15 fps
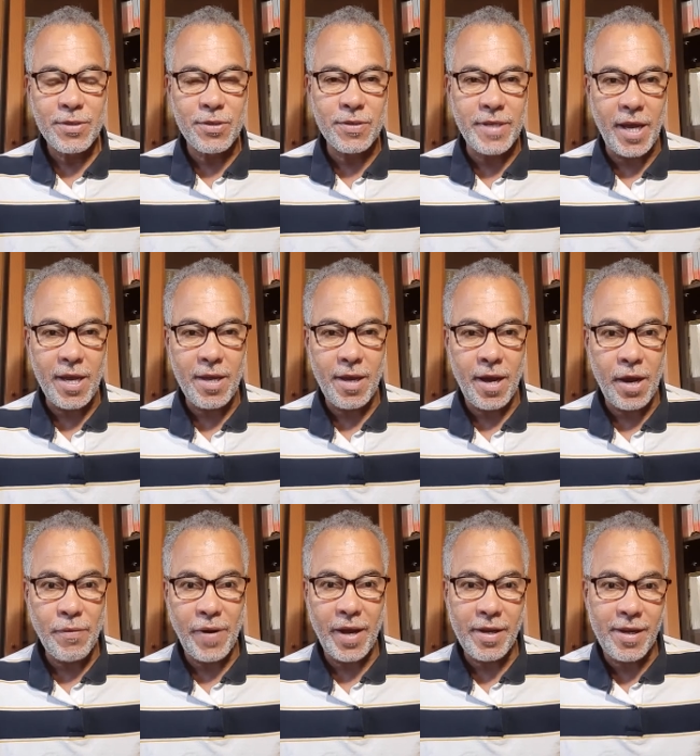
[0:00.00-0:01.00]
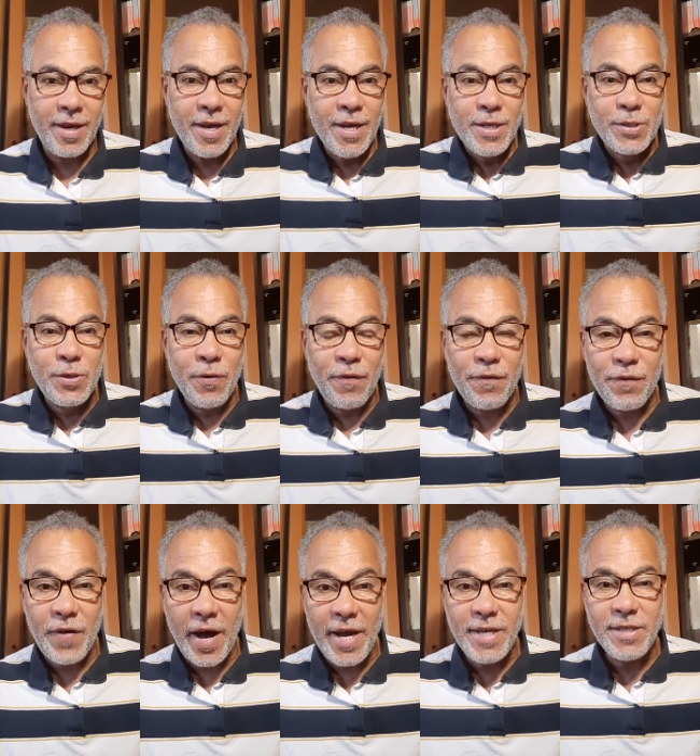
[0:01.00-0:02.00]
today, Iraq, to
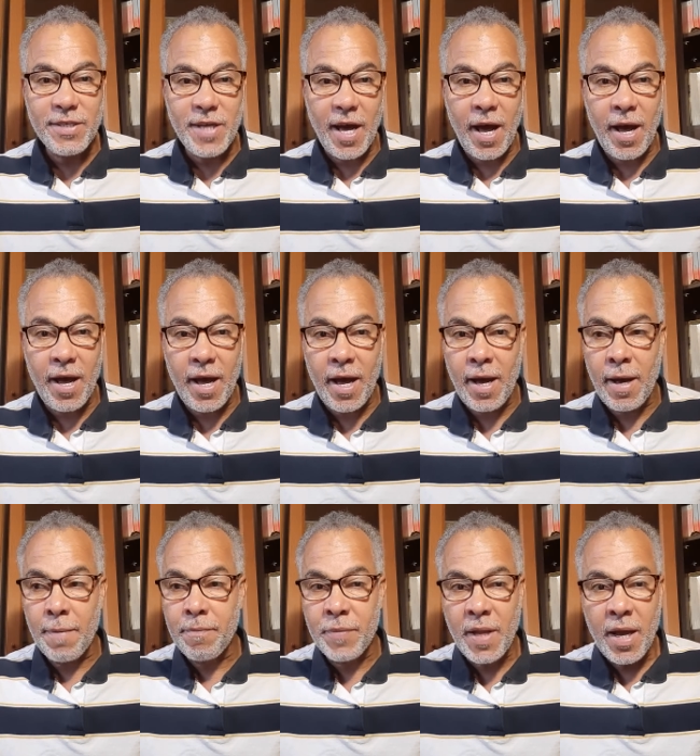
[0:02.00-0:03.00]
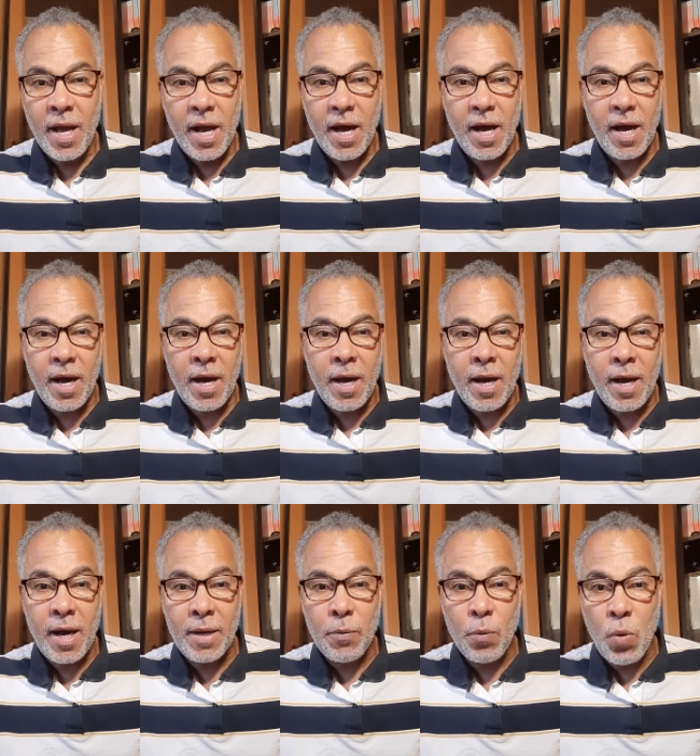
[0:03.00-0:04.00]
find a, um, a,
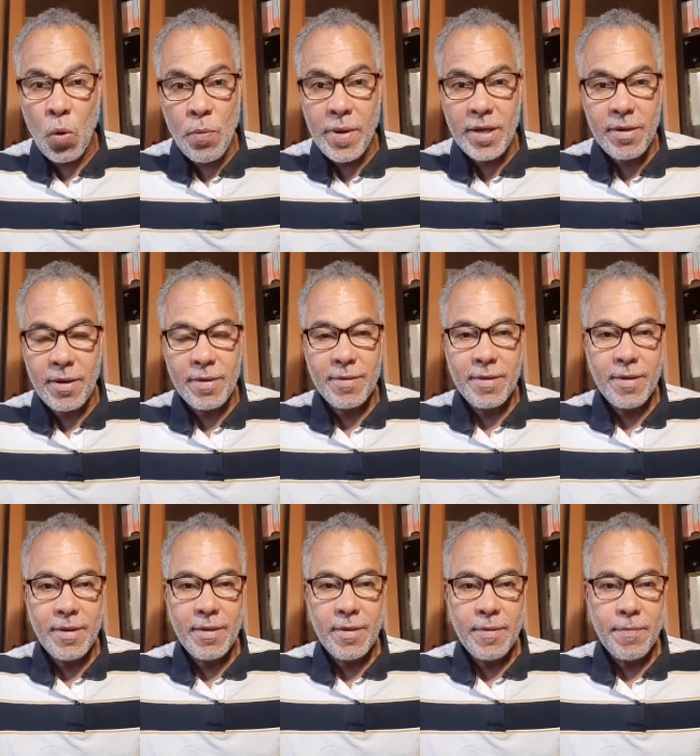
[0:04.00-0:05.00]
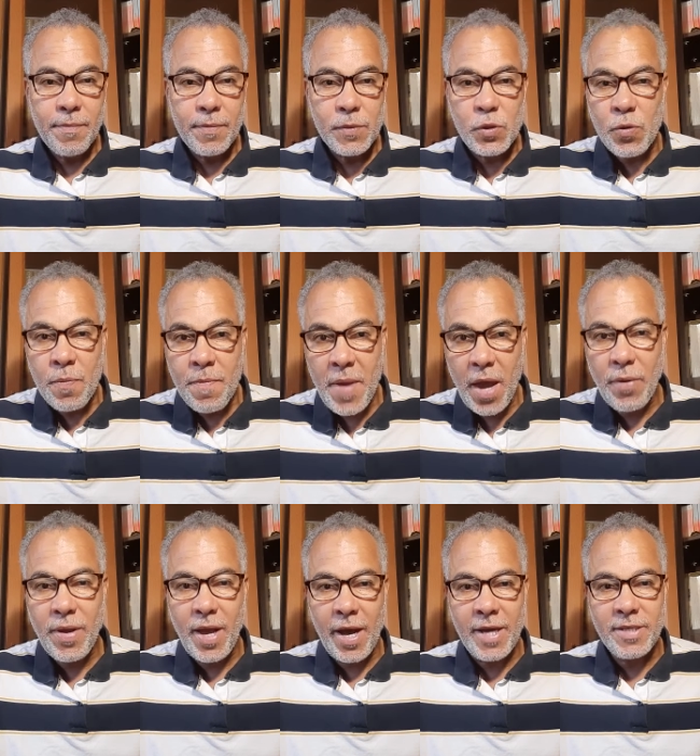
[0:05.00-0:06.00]
a woman to
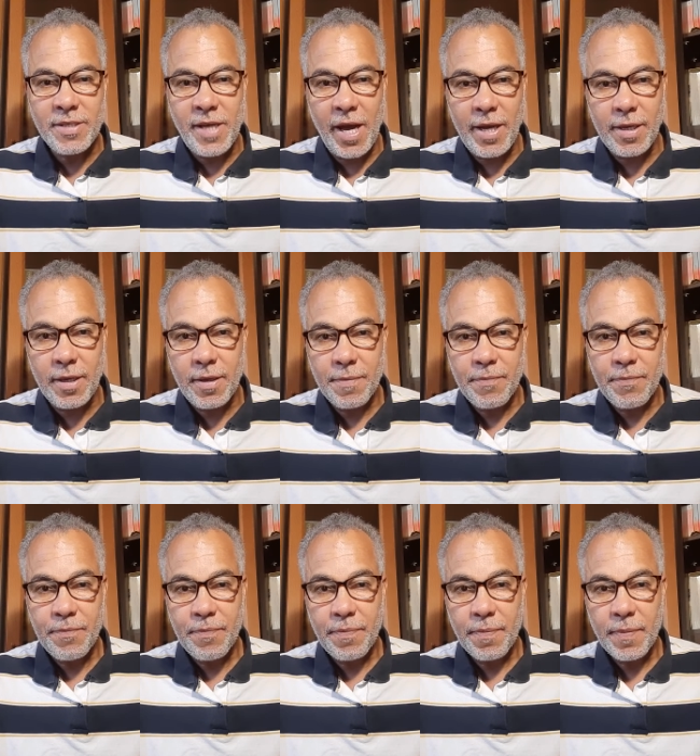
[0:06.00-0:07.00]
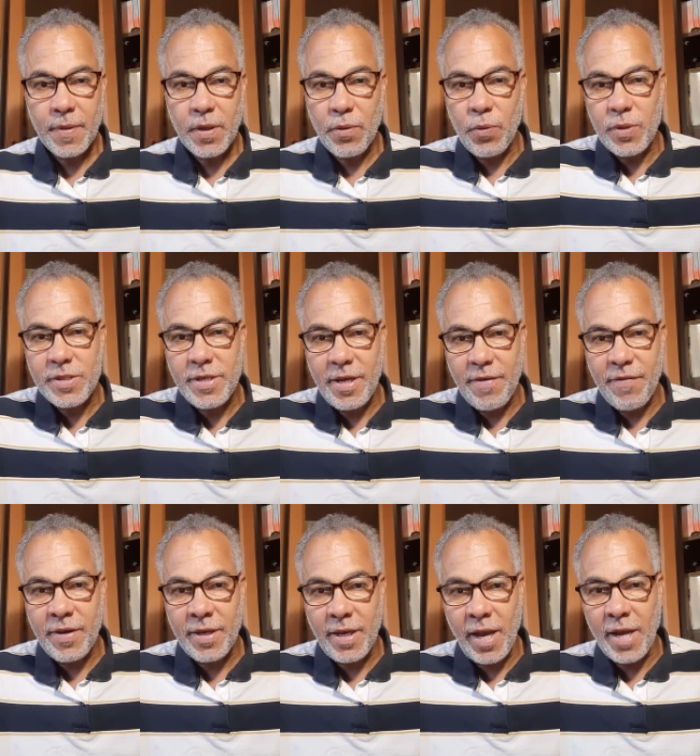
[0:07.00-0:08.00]
marry Isaac, who was
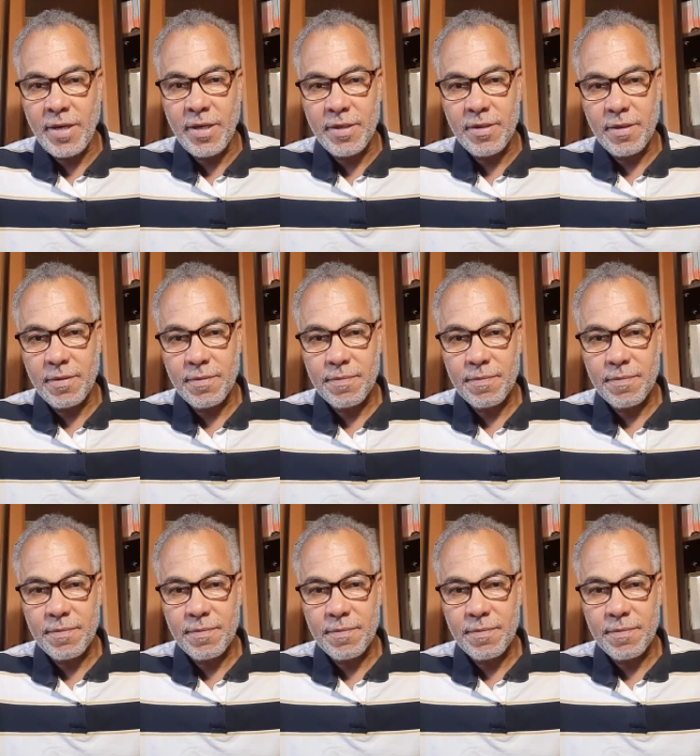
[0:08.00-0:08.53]
living in Canaan.